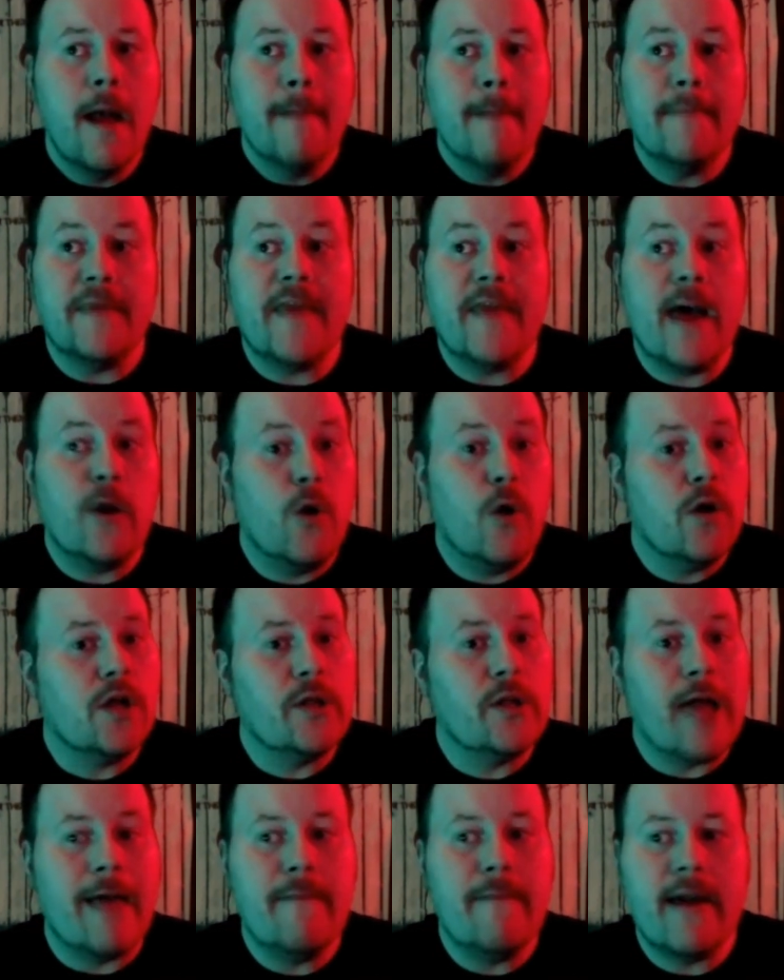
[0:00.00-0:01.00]
But that whole
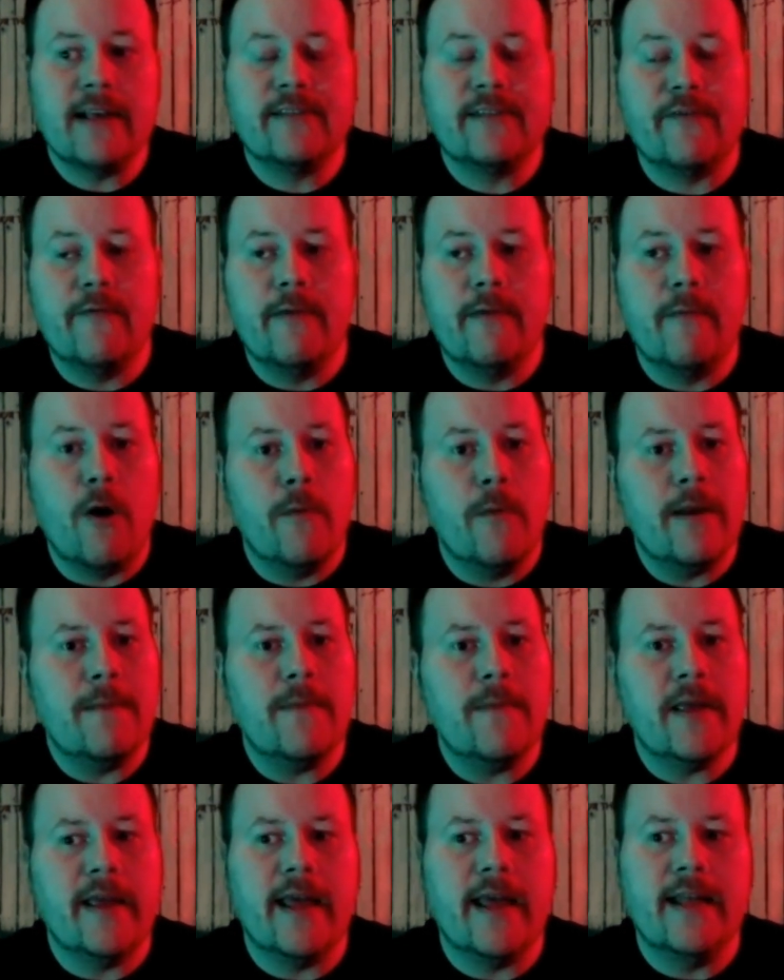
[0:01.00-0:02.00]
climax from the moment it
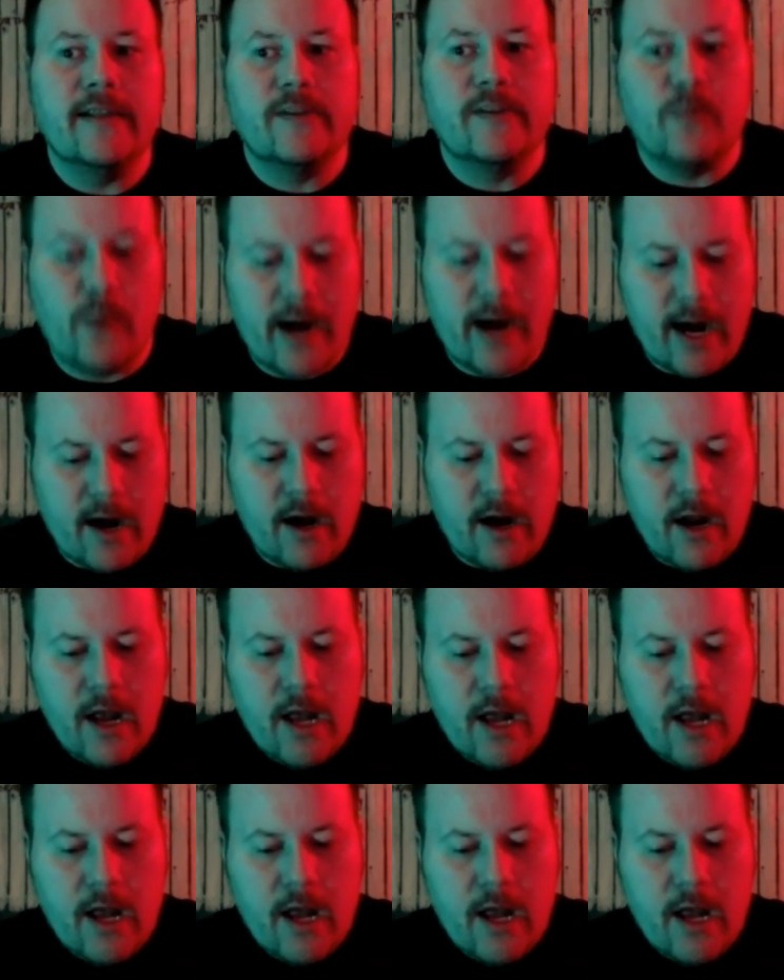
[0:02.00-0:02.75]
begins where